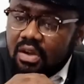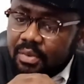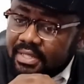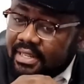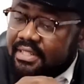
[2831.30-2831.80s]
or
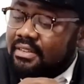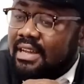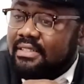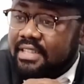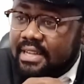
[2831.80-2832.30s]
with
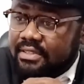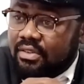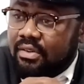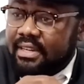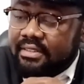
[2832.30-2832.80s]
electrical charge
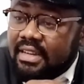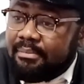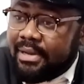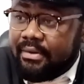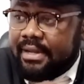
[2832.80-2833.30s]
or electrical
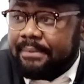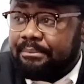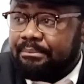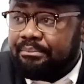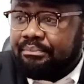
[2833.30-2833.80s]
power.
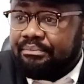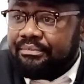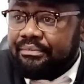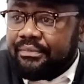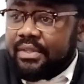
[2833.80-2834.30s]

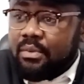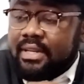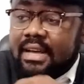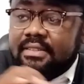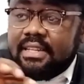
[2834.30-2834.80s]

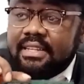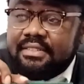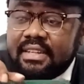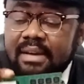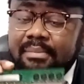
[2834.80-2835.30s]
Without
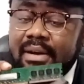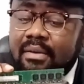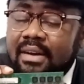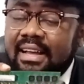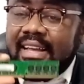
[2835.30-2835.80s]
electrical
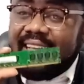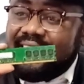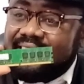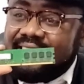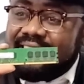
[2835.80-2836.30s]
power,
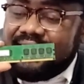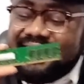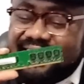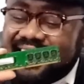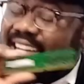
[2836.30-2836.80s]

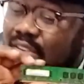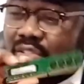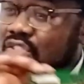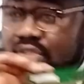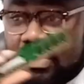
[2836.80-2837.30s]
it
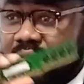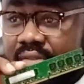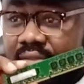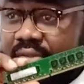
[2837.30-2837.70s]
cannot store.